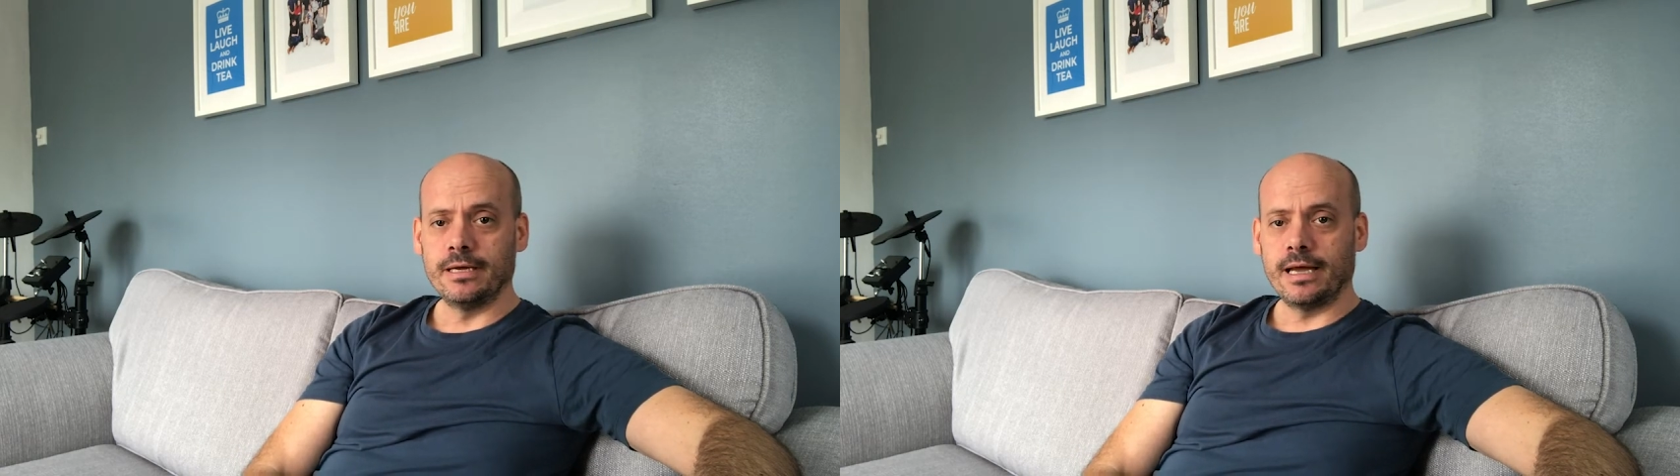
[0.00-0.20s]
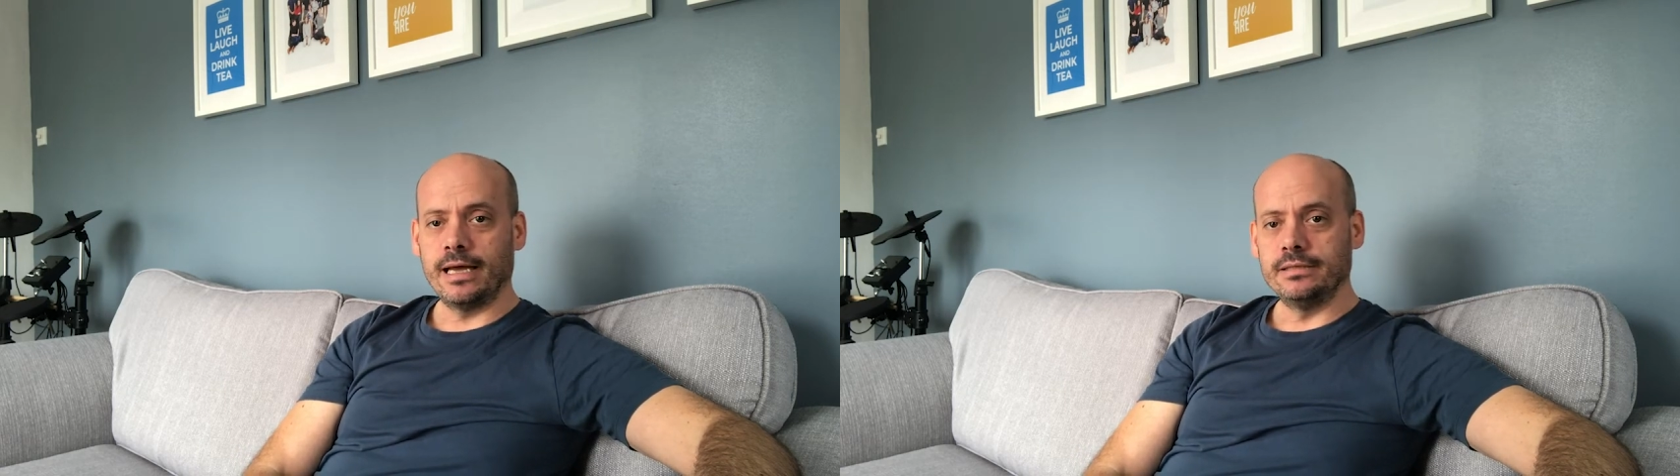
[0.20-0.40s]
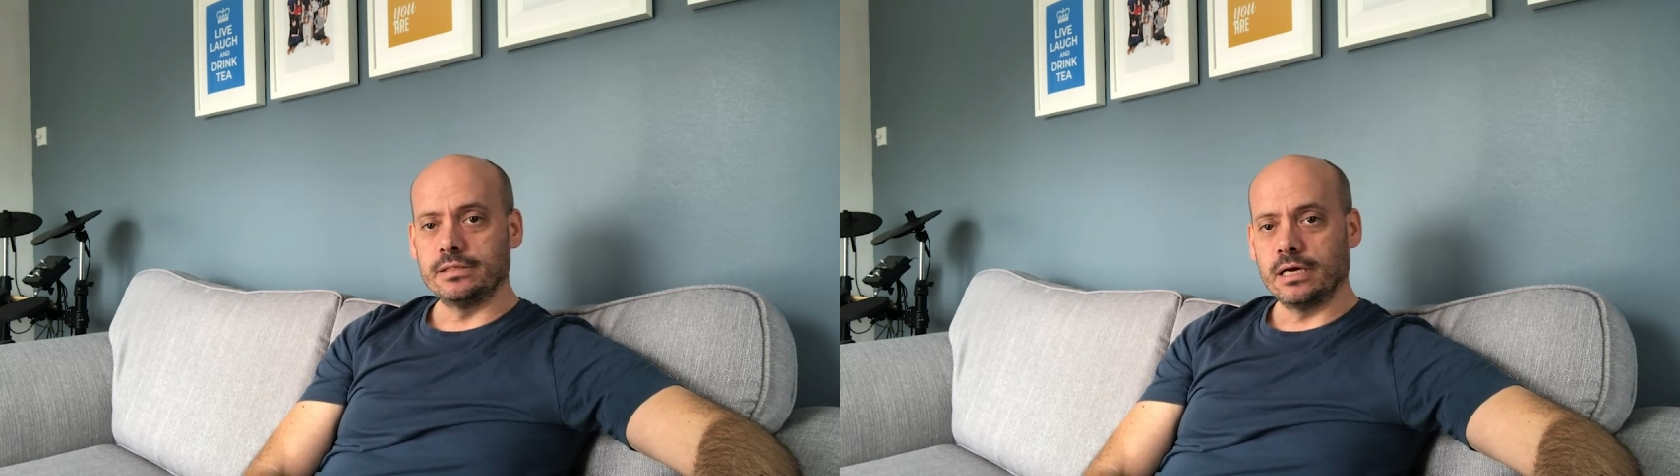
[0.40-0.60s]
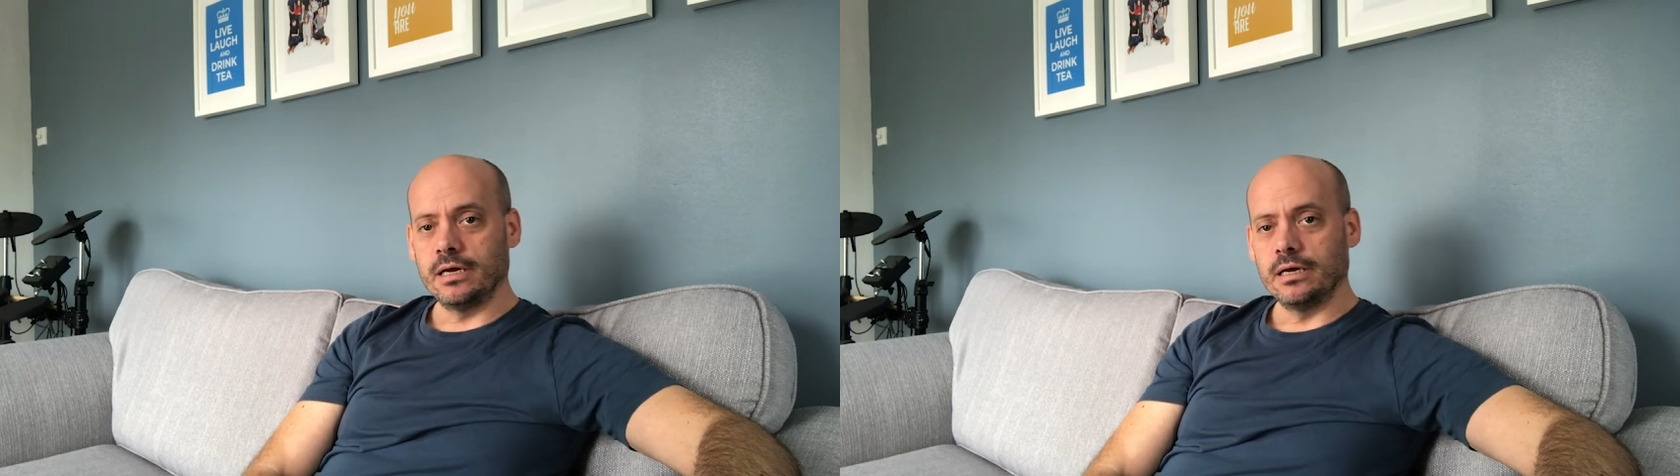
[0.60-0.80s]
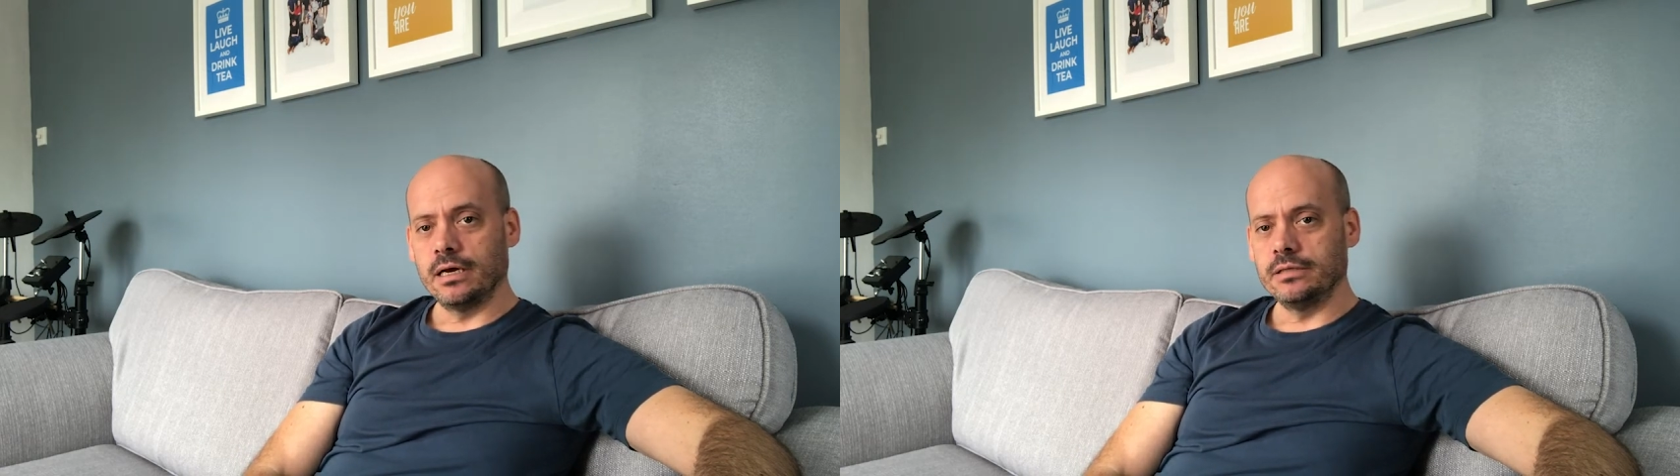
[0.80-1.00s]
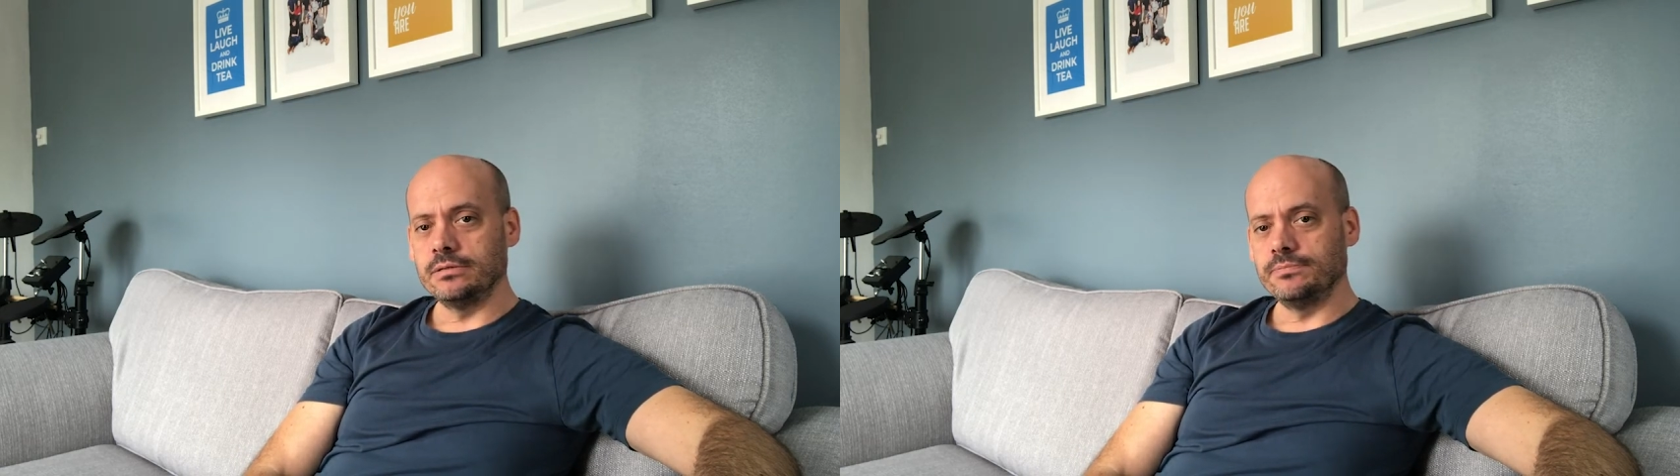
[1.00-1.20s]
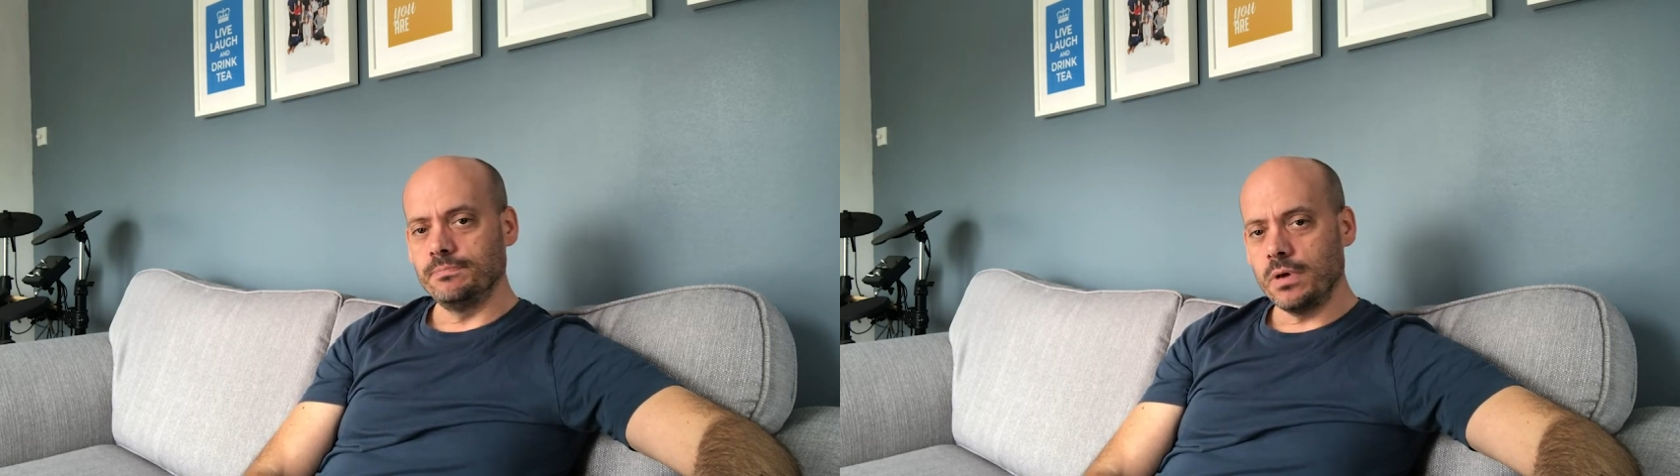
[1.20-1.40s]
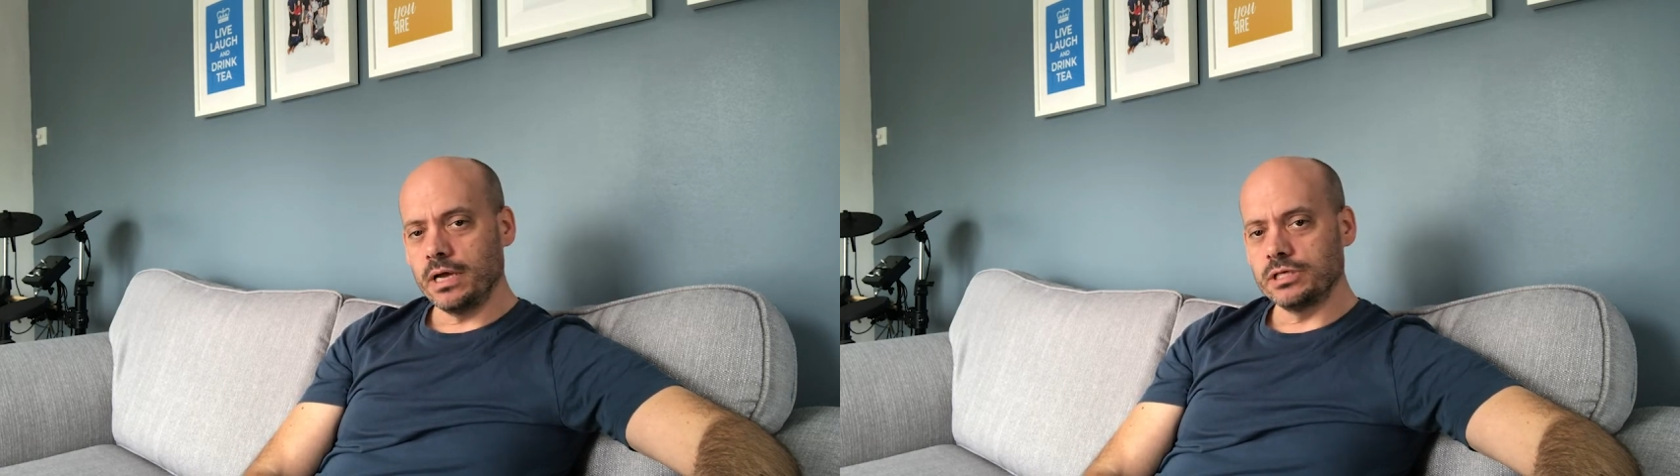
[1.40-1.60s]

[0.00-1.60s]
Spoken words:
And my